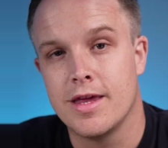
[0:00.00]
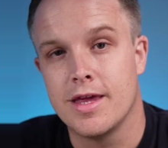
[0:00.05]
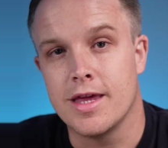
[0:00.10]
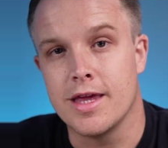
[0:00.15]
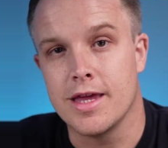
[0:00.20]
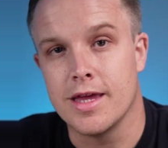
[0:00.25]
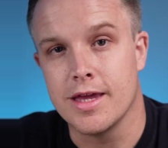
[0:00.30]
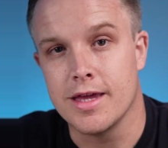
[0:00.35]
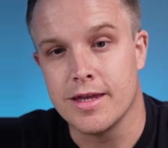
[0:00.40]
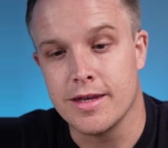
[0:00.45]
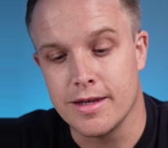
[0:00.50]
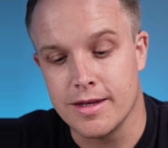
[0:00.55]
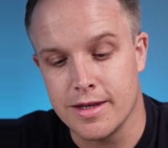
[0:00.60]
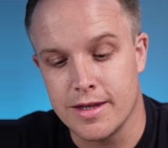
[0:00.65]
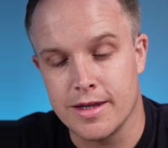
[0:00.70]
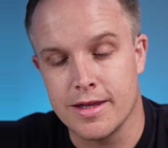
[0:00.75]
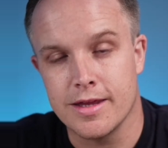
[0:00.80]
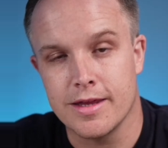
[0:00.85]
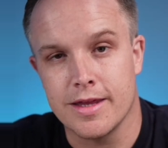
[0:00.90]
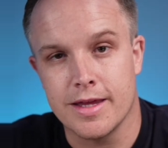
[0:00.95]
And
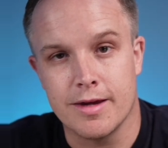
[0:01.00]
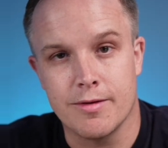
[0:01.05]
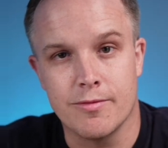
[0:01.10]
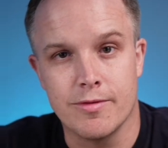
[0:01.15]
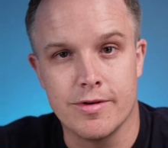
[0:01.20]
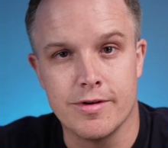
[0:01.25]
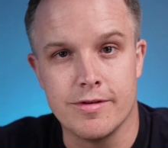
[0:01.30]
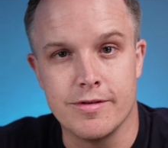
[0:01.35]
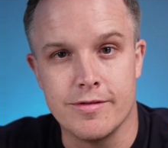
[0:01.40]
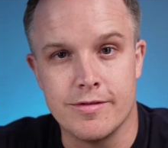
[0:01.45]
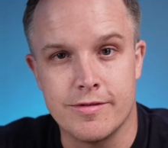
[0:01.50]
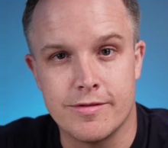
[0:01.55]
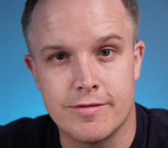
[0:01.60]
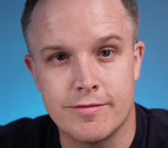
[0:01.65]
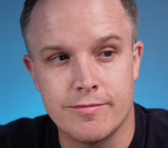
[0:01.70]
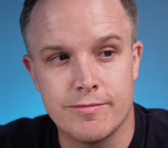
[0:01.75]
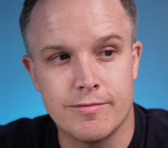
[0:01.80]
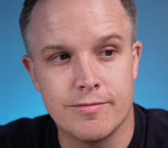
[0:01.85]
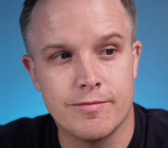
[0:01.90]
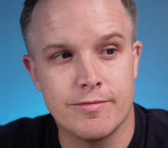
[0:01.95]
it was,
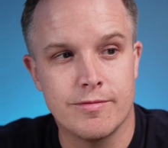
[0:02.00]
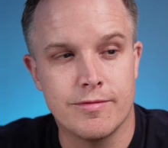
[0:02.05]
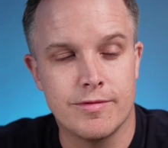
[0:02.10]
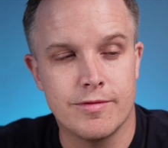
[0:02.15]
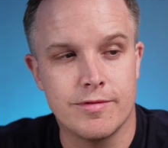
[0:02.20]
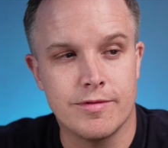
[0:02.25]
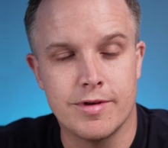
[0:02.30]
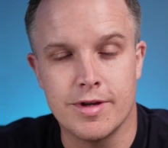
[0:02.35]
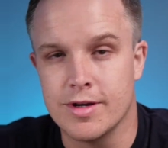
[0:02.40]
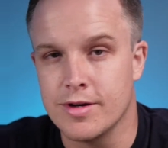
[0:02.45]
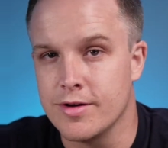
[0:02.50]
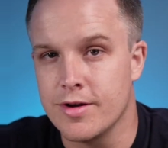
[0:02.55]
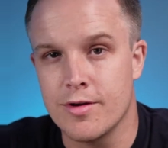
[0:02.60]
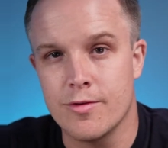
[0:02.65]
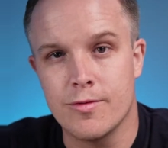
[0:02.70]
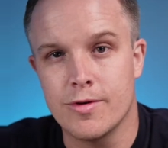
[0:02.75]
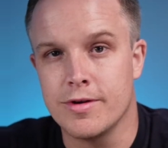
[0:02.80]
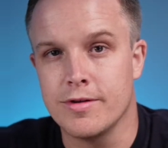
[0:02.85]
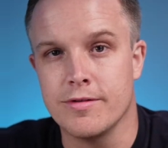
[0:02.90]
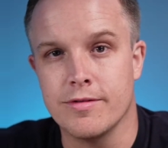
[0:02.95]
no
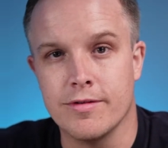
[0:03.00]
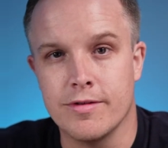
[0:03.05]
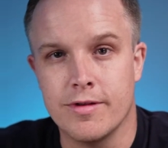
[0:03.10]
one